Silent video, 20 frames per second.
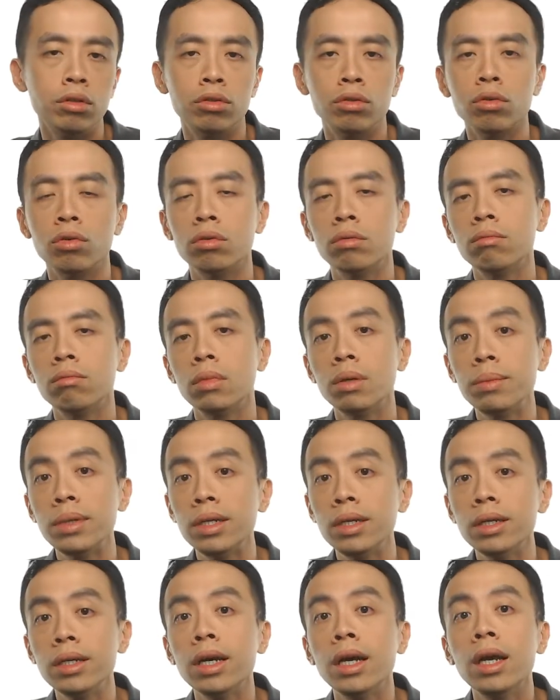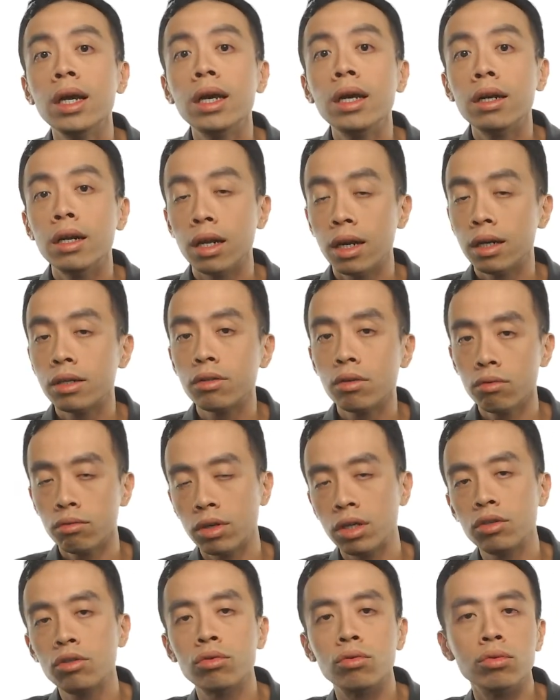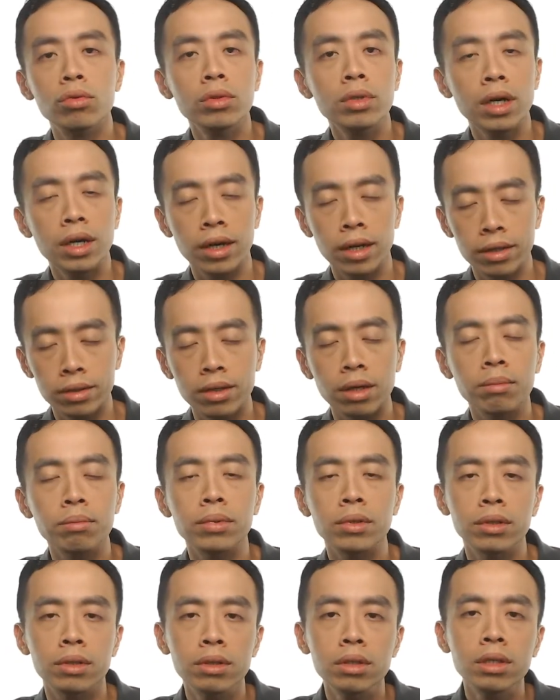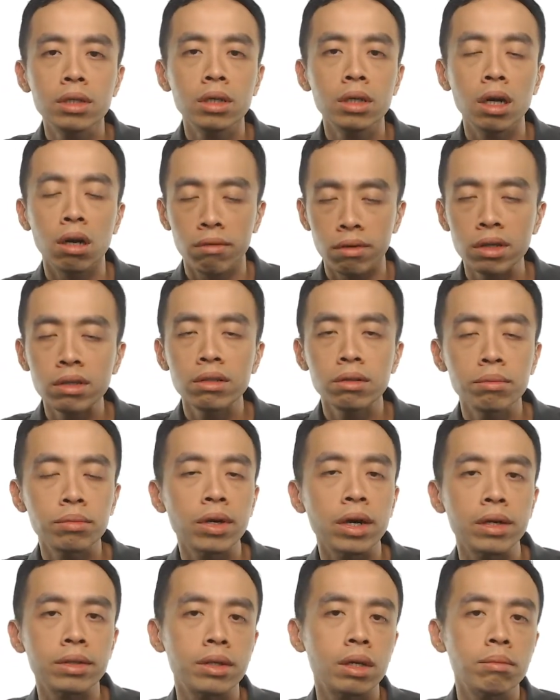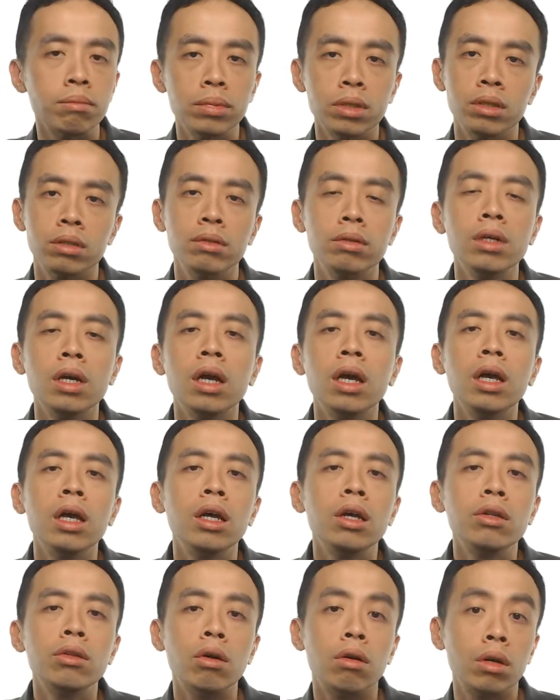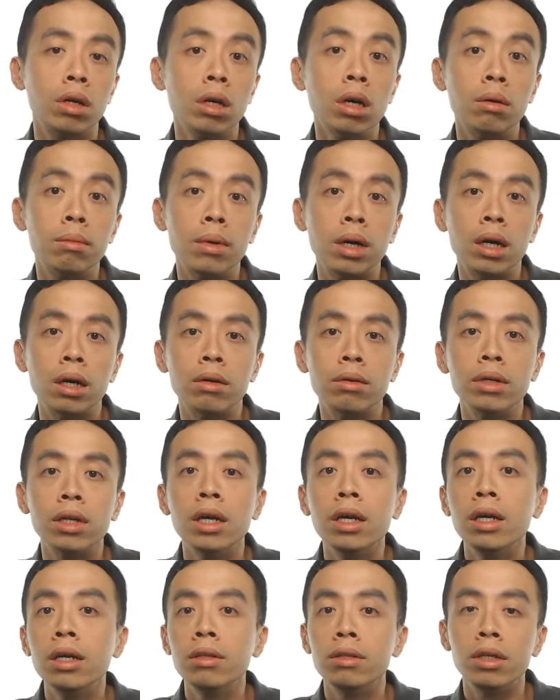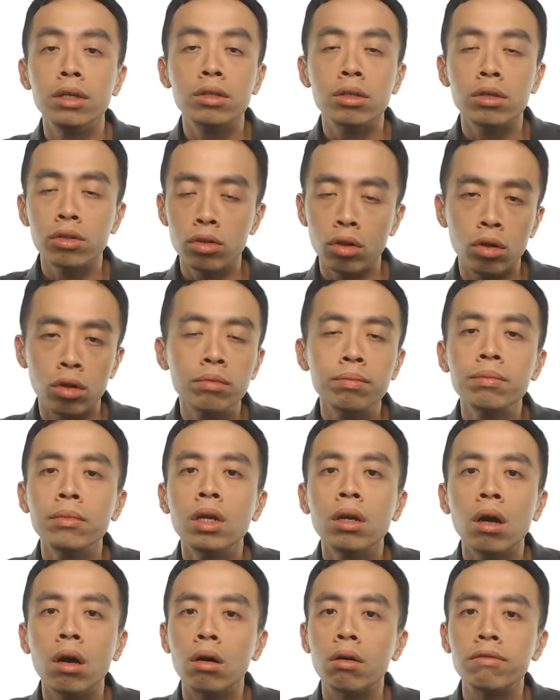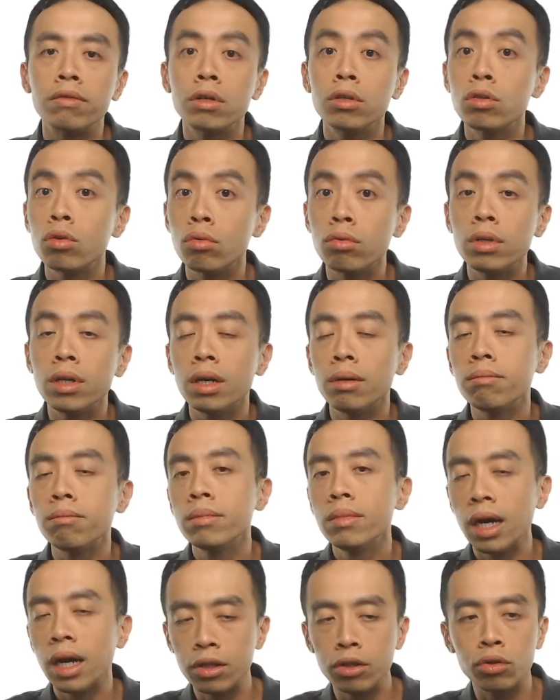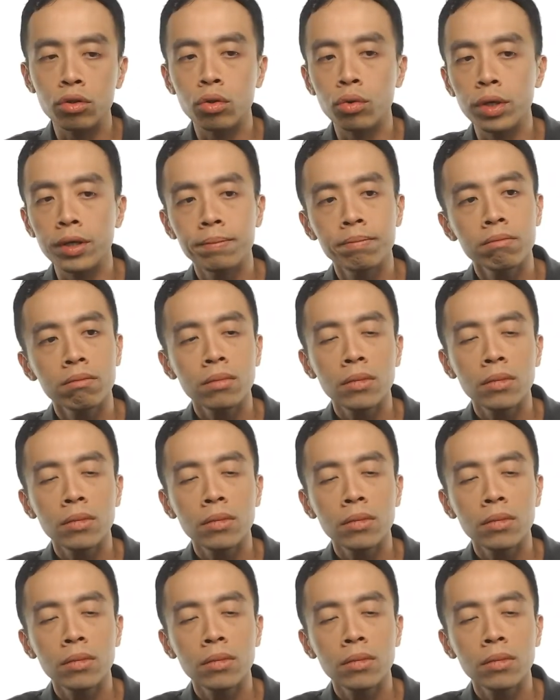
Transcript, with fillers: So maybe let us run through an example, a very simple example, talking about this salt of sodium ethanoate.